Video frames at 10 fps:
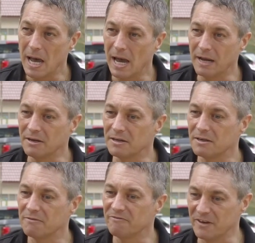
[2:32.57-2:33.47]
And
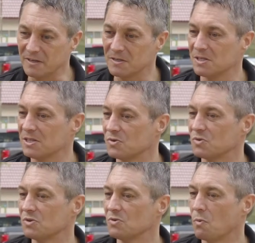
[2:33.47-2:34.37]
fitness
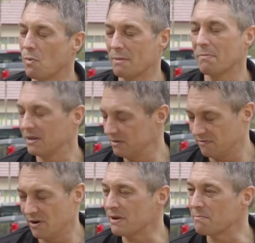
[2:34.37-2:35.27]
is a
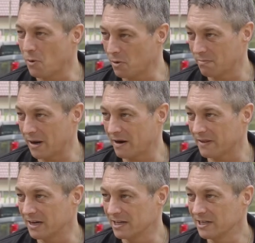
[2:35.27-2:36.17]
very important part of that.